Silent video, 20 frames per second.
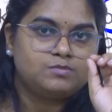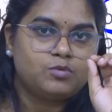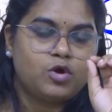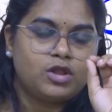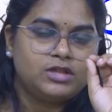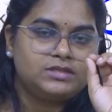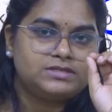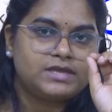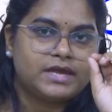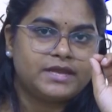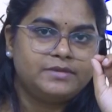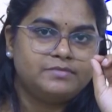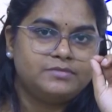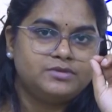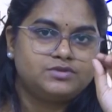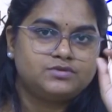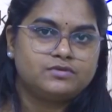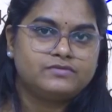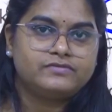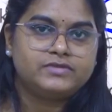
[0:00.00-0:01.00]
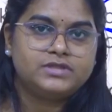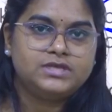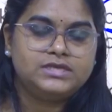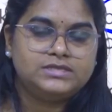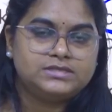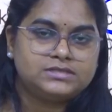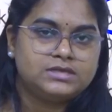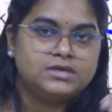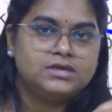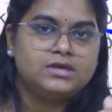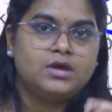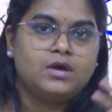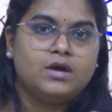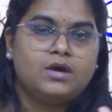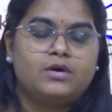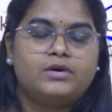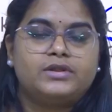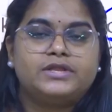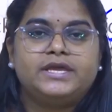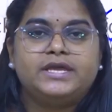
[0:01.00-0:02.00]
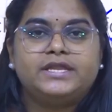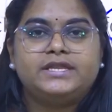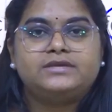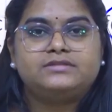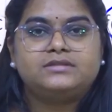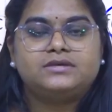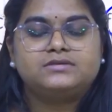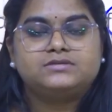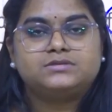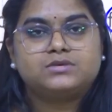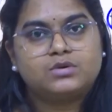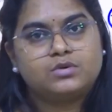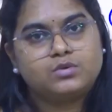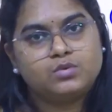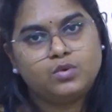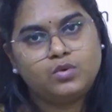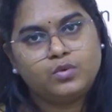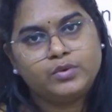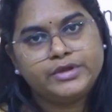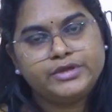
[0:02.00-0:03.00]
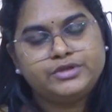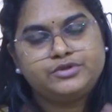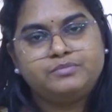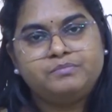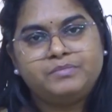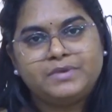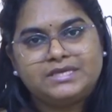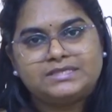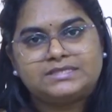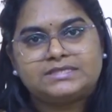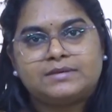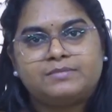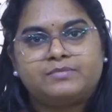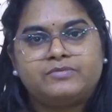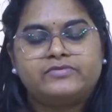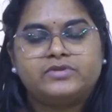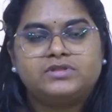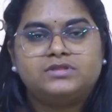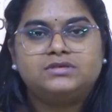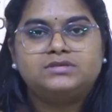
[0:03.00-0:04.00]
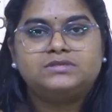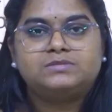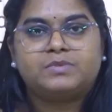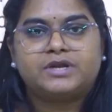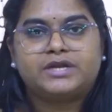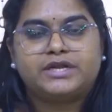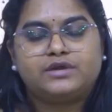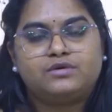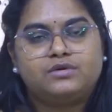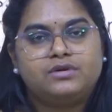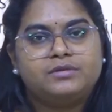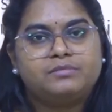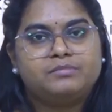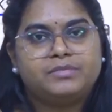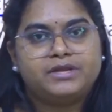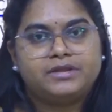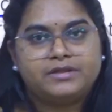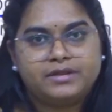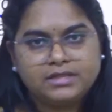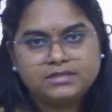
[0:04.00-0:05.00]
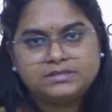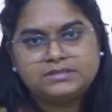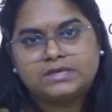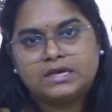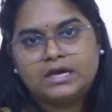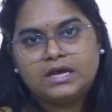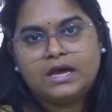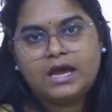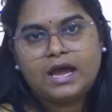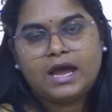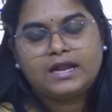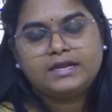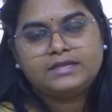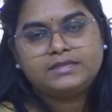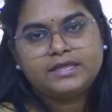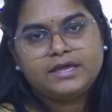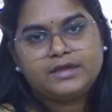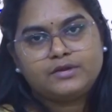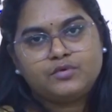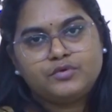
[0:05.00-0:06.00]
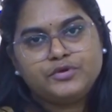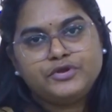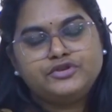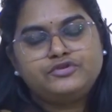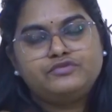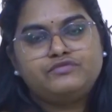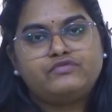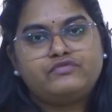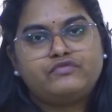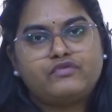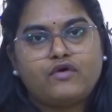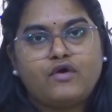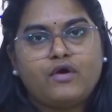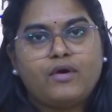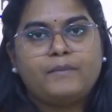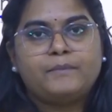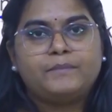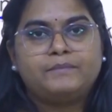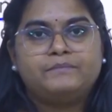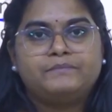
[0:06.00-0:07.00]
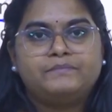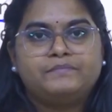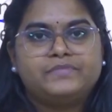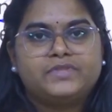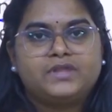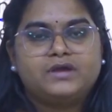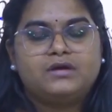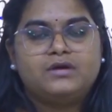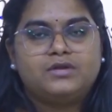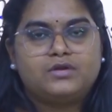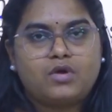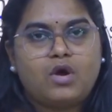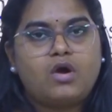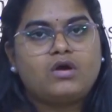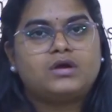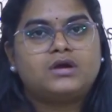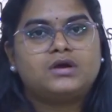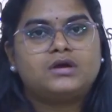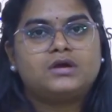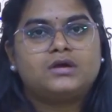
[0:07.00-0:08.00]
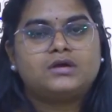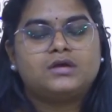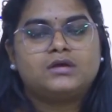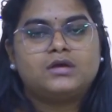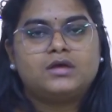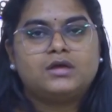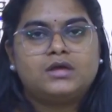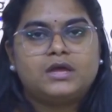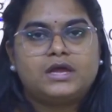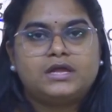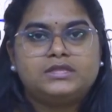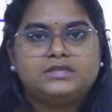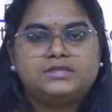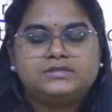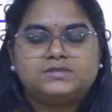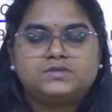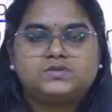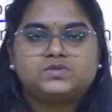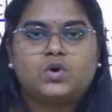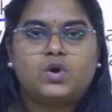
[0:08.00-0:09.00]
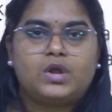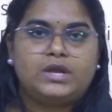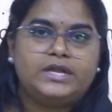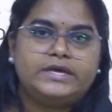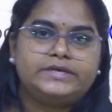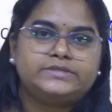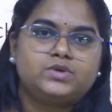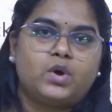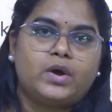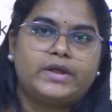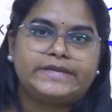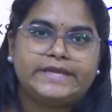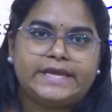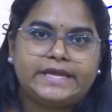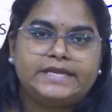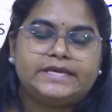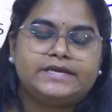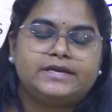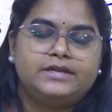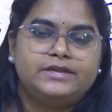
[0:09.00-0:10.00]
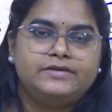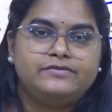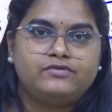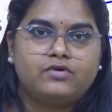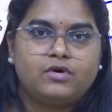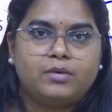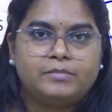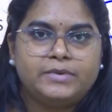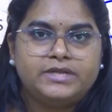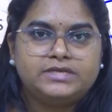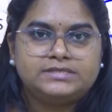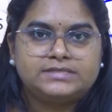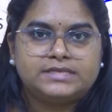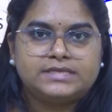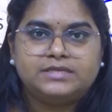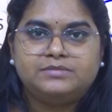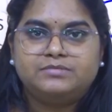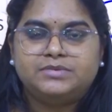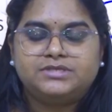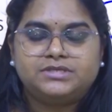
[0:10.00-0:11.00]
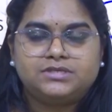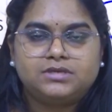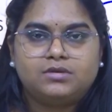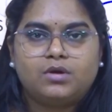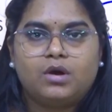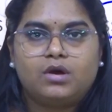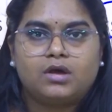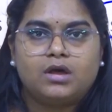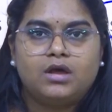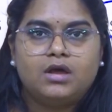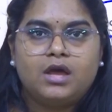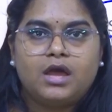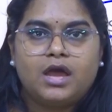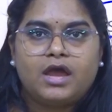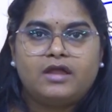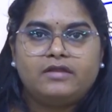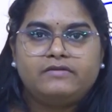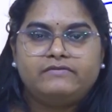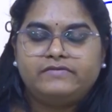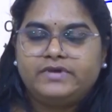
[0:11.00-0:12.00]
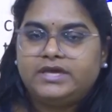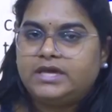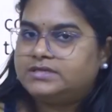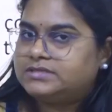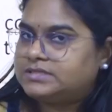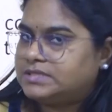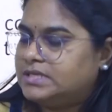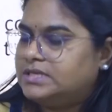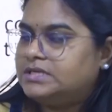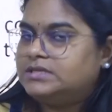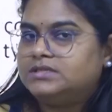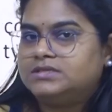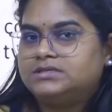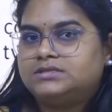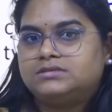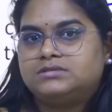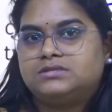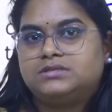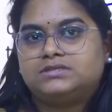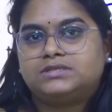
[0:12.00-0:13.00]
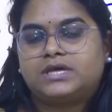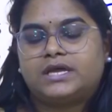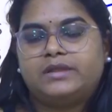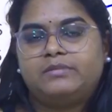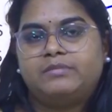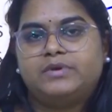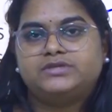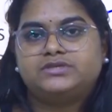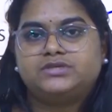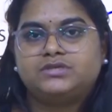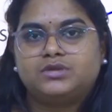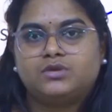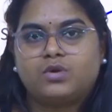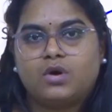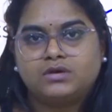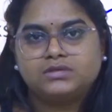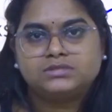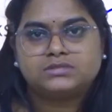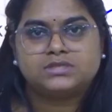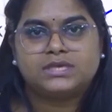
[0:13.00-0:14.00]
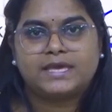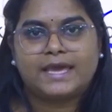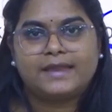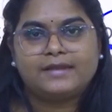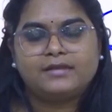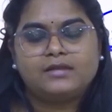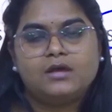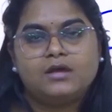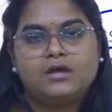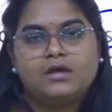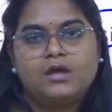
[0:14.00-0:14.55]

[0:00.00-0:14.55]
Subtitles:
small sediments of these organic things are going to mix up with this particular mineral, and they are going to form a rock. And this is called as organically formed sedimentary rock. And we are seeing this, the sedimentary rocks can